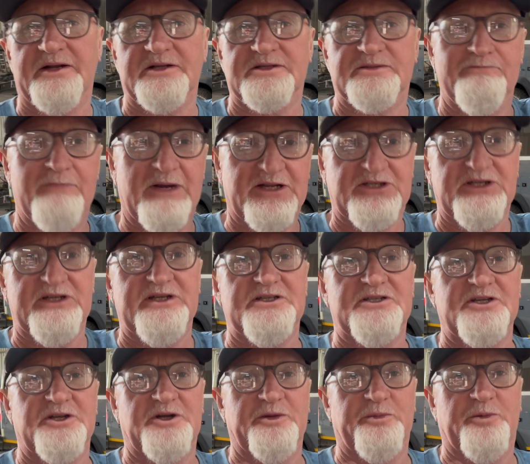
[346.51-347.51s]
It's much
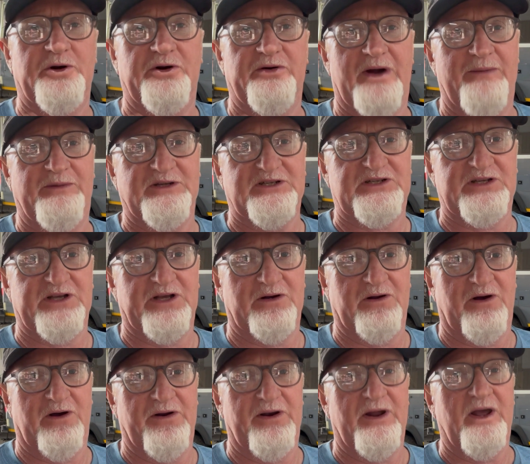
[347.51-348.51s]
easier to put a rubber seal
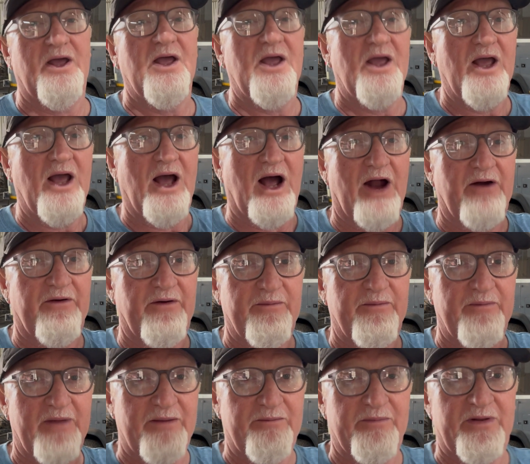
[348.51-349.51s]
on. I
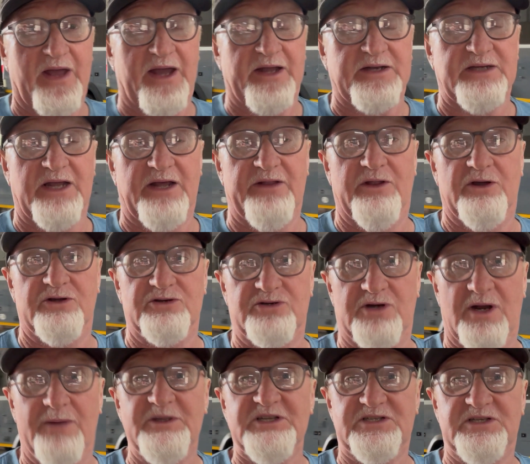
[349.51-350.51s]
remember that. And those
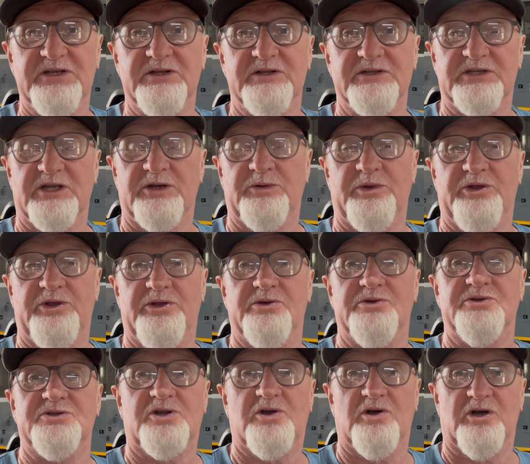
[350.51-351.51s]
rubber seals that we
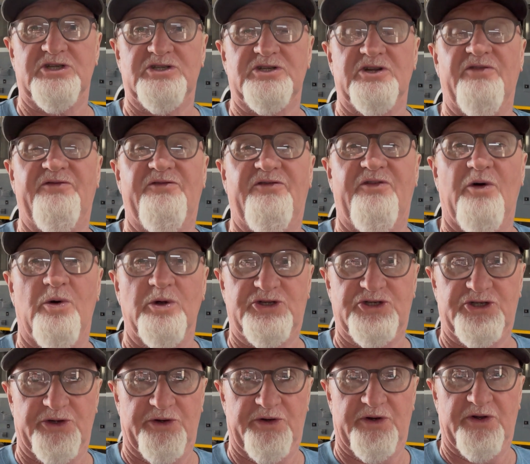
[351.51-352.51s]
used cost a
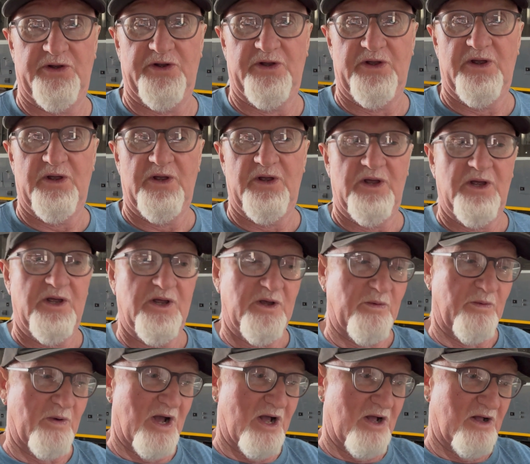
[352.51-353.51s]
fortune.
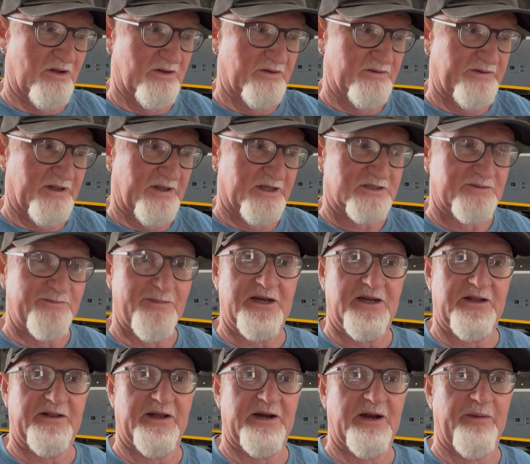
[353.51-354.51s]
Well, that's
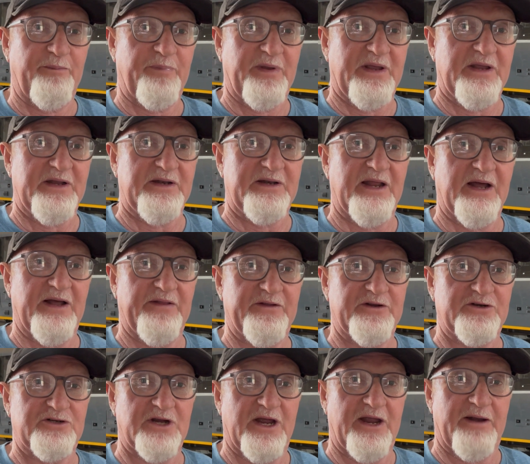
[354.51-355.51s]
money that I peed down
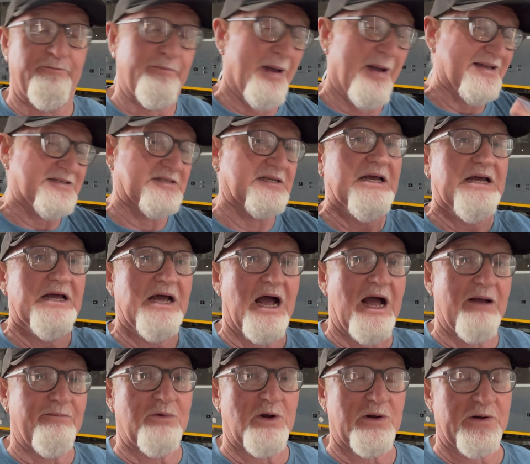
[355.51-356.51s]
the drain. But
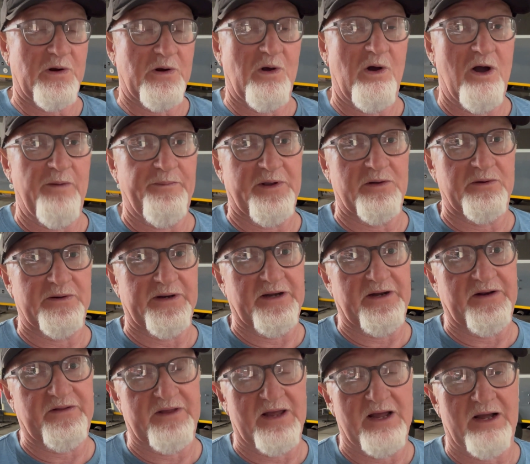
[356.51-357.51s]
I'm not harping on
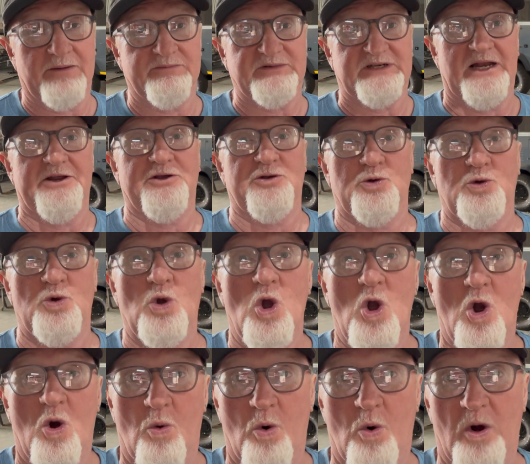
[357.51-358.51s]
anything. I'm telling you
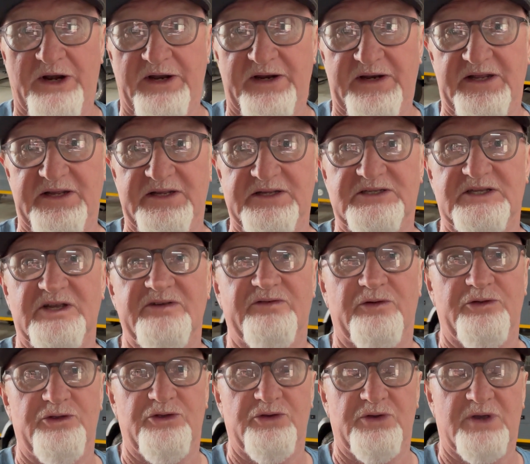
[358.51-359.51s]
what it is
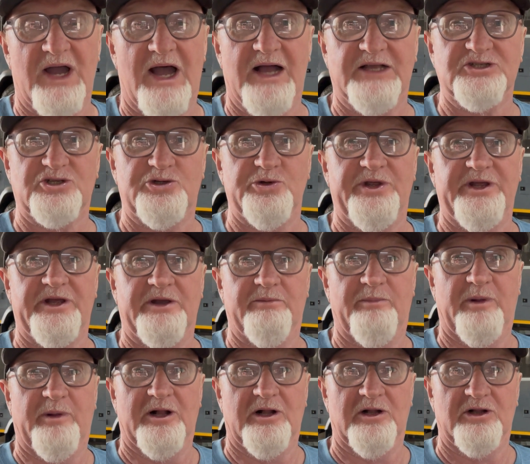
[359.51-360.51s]
for you guys doing a
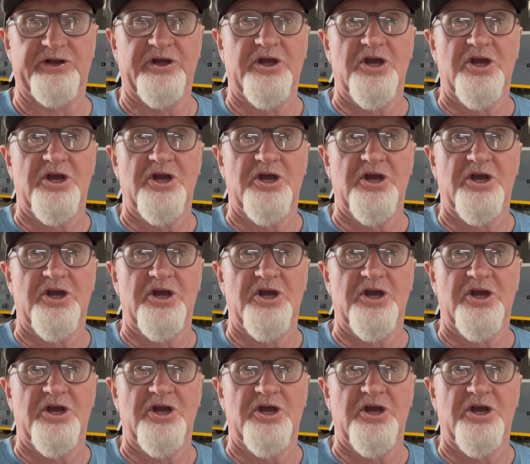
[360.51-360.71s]
build.